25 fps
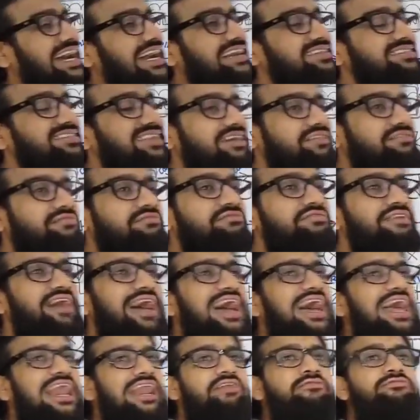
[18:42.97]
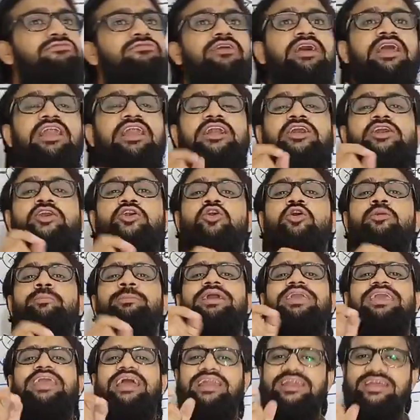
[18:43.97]
are the valve,
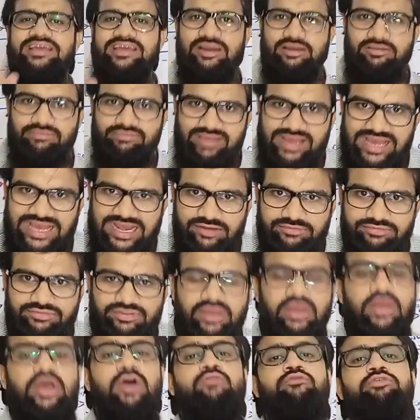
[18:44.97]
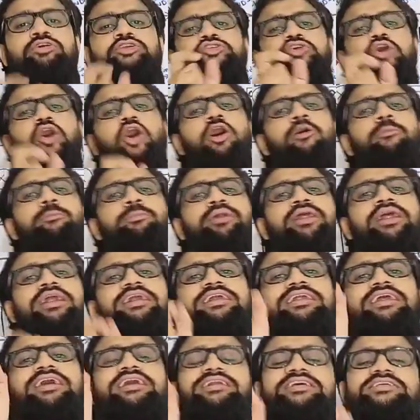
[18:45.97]
electromechanical valves, which
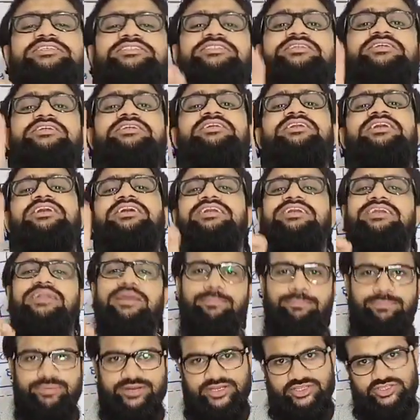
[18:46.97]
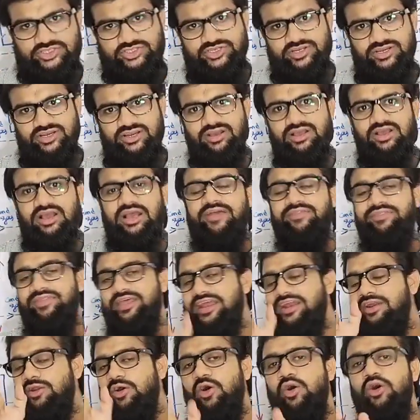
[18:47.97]
operate at a certain temperature.
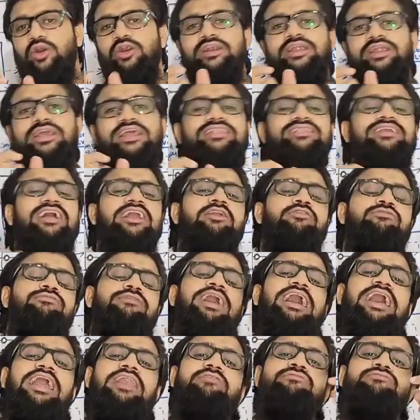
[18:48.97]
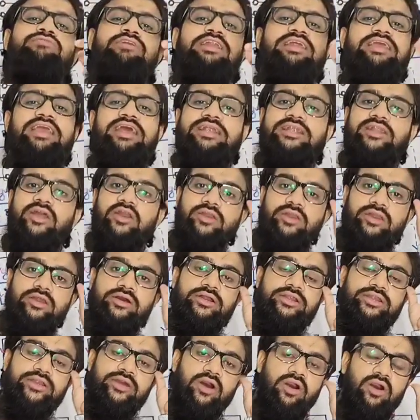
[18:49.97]
Then only that valve will get
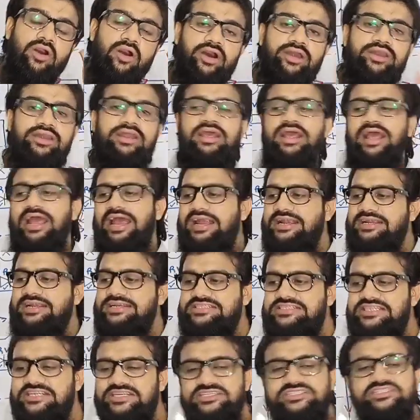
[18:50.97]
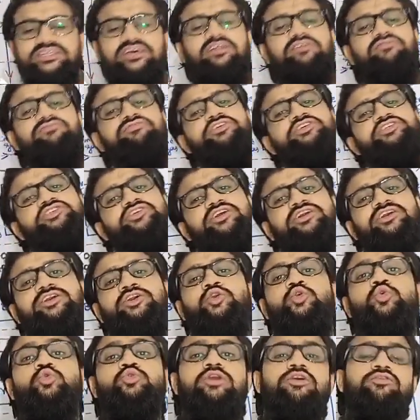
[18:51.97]
turned on and sends the
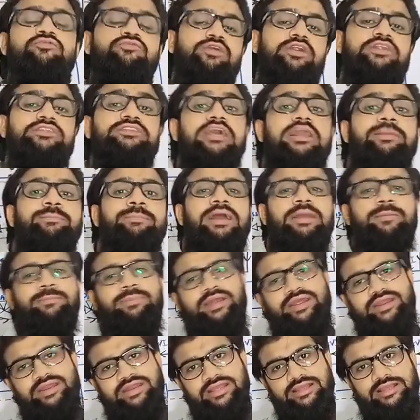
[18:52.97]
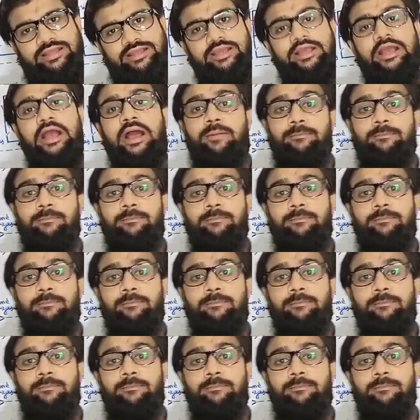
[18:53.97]
refrigerant to the further pipelining.